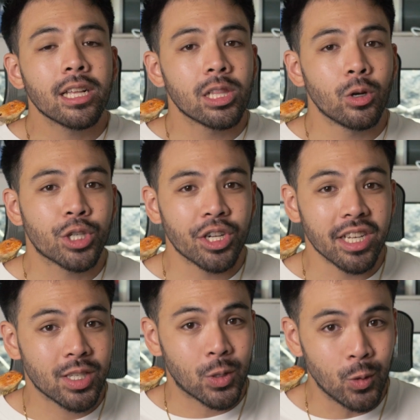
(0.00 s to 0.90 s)
enclosure
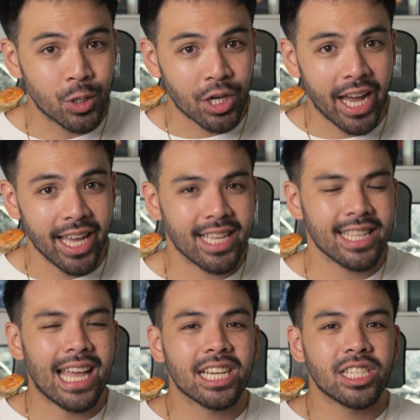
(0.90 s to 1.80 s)
is too dry, it
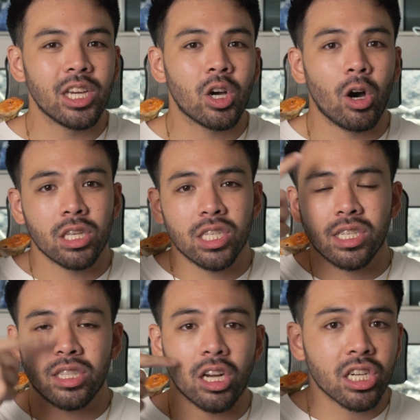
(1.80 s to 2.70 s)
can actually cause
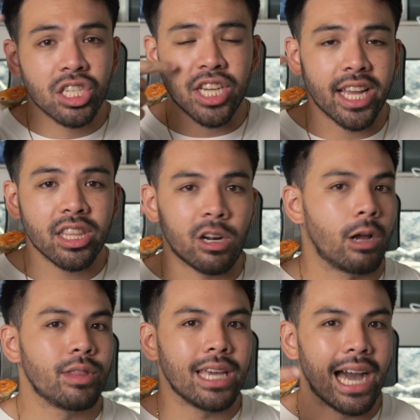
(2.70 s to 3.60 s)
stuck shed
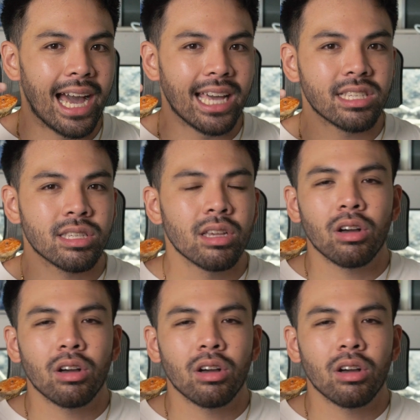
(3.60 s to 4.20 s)
around the eyes,